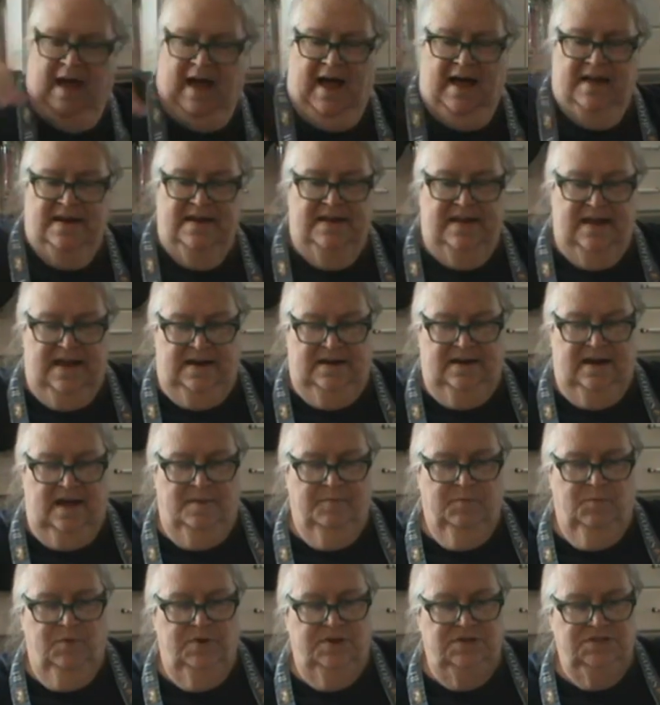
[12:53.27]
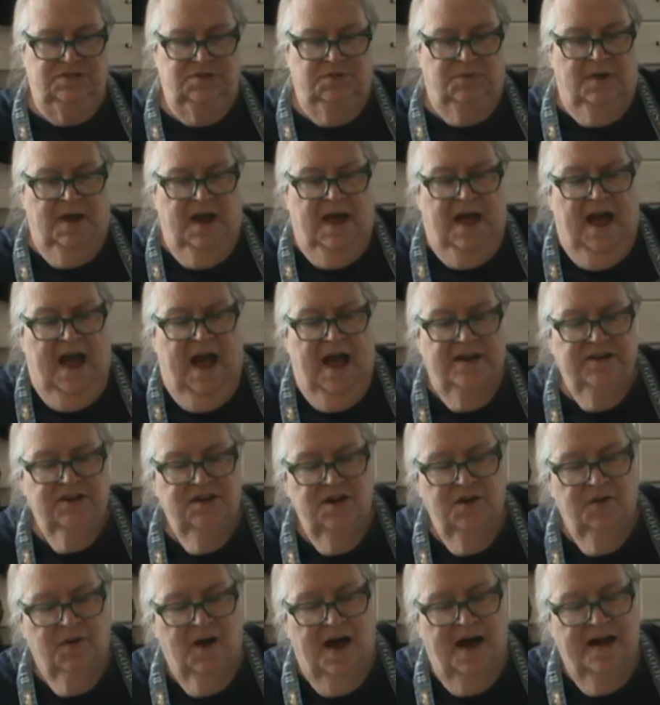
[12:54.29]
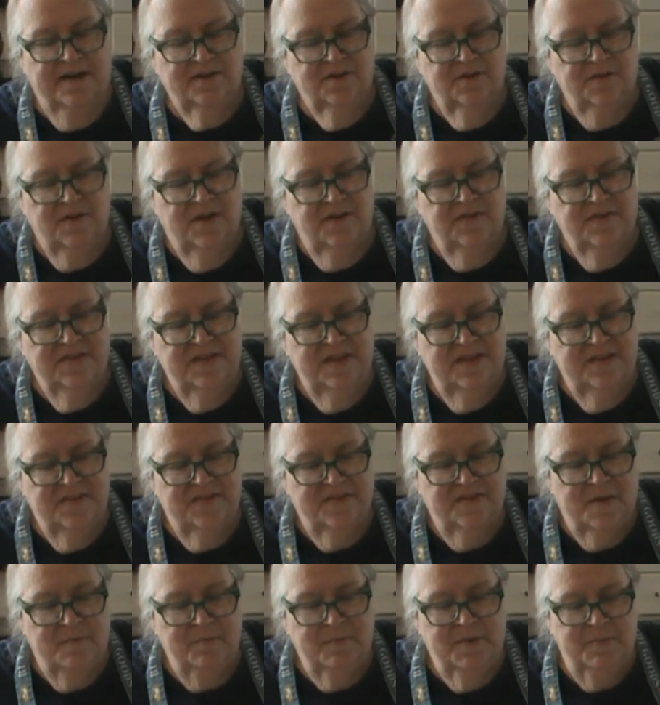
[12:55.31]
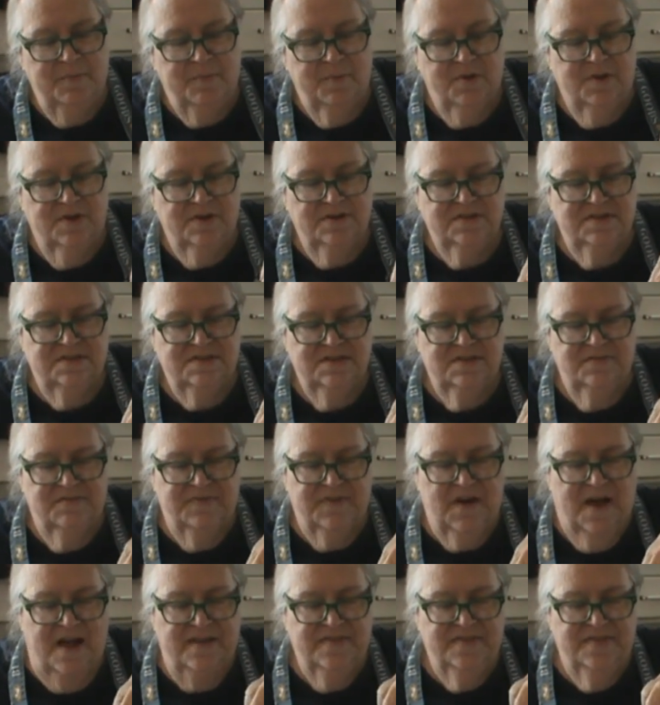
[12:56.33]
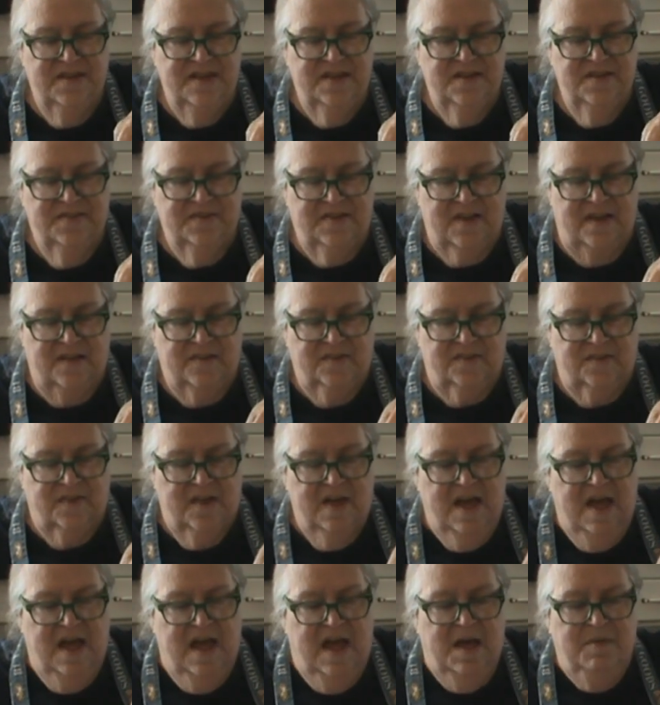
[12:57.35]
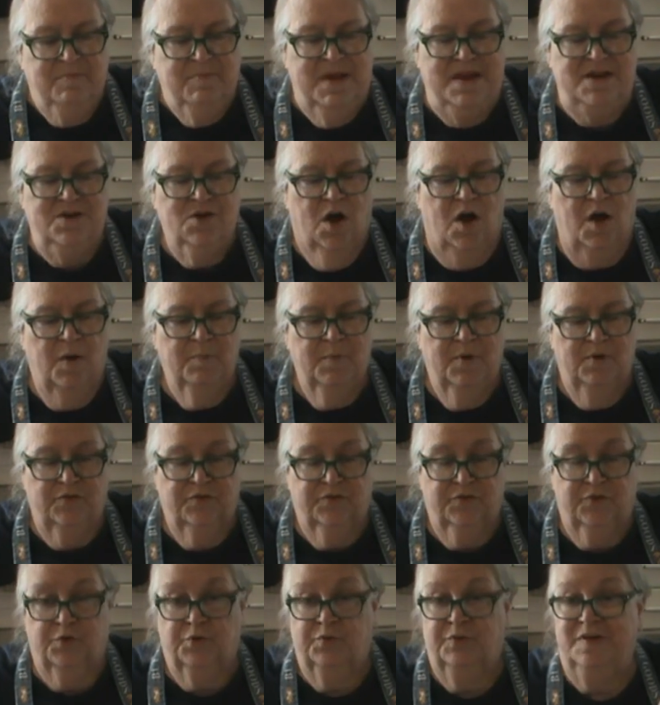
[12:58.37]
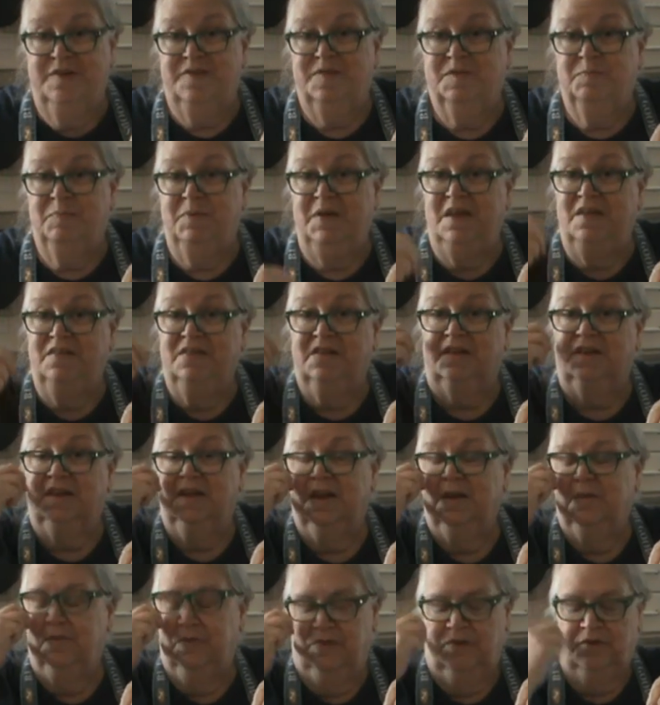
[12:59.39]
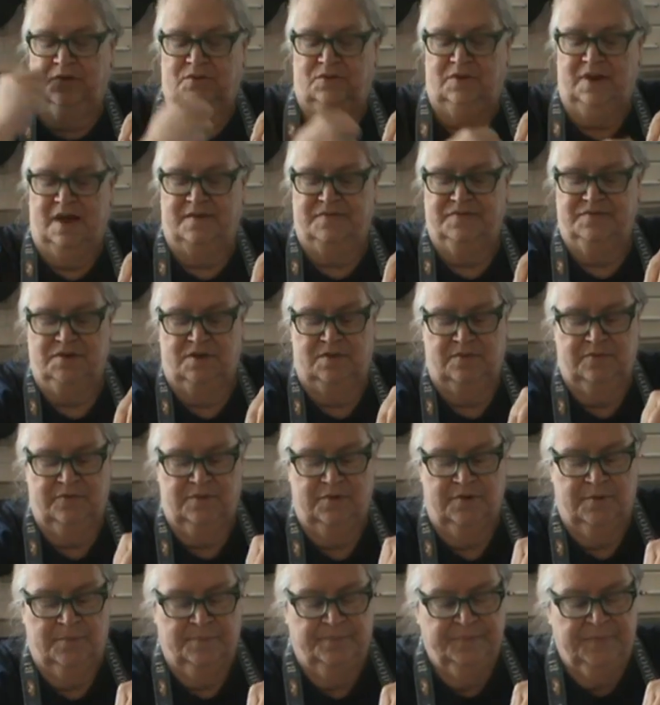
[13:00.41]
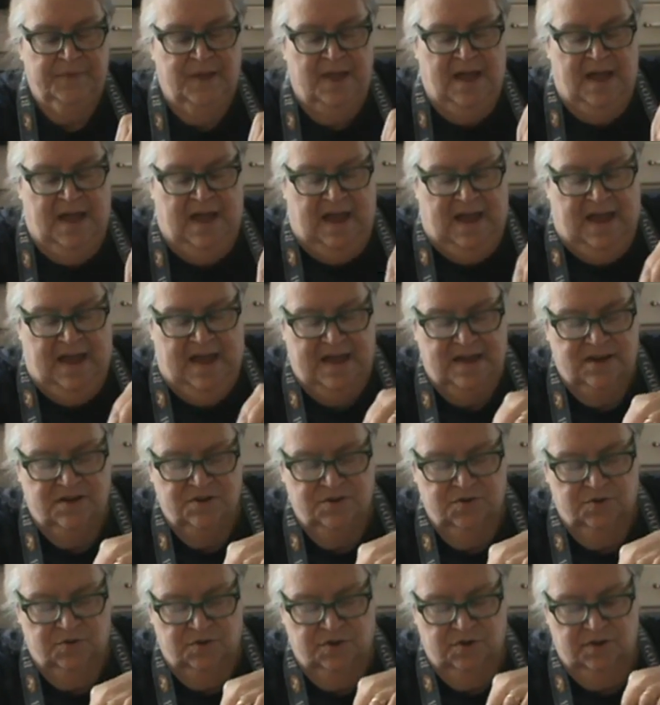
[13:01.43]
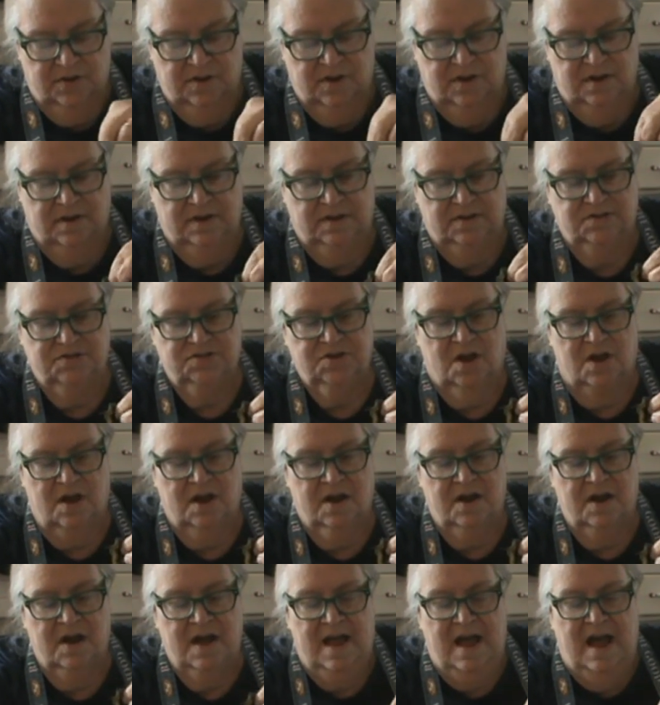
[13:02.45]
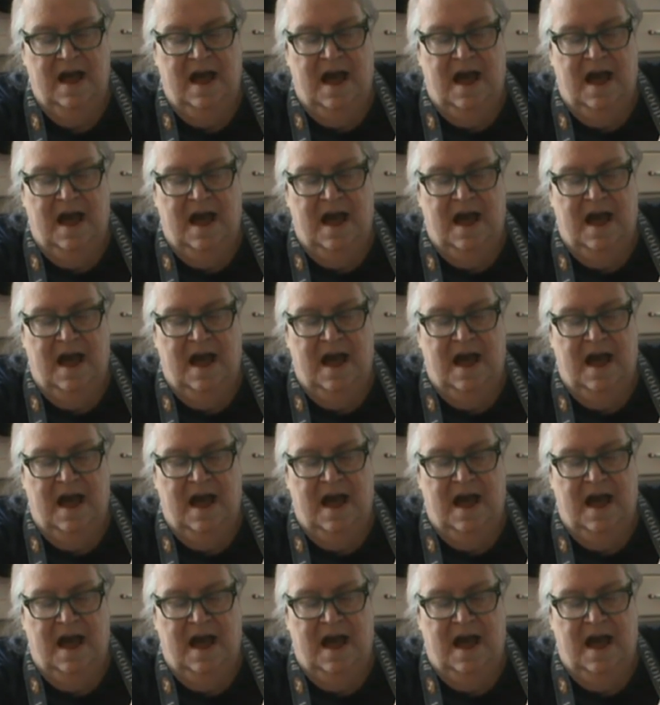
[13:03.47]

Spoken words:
And again, I'm going to, and you know, I know these, some people define these as being almost crispy, the leaves that are left over in your jar.